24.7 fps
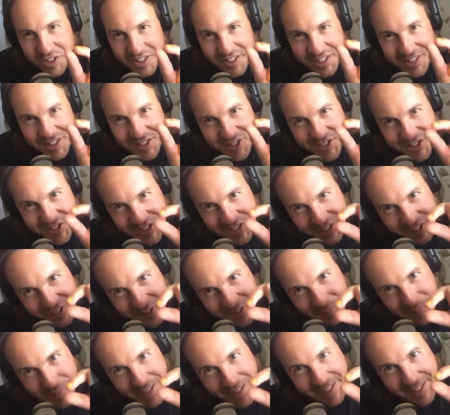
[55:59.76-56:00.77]
all you need is
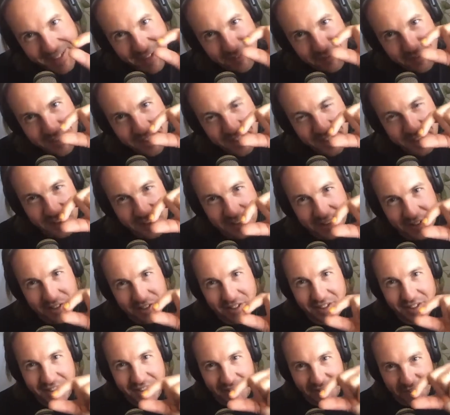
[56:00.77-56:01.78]
just a little bit, enough to
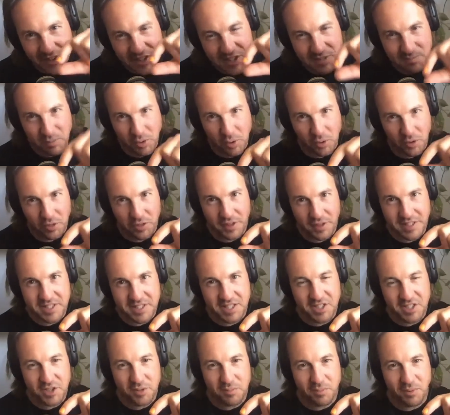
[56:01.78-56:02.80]
kill the the small
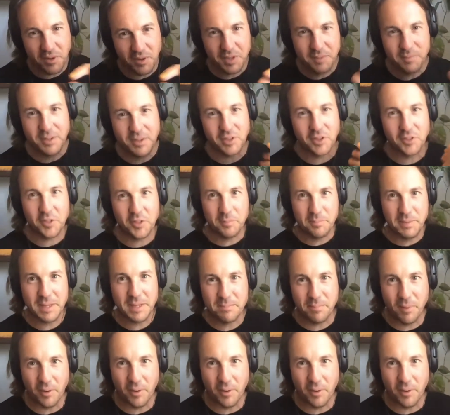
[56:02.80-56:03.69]
things in your body, but not the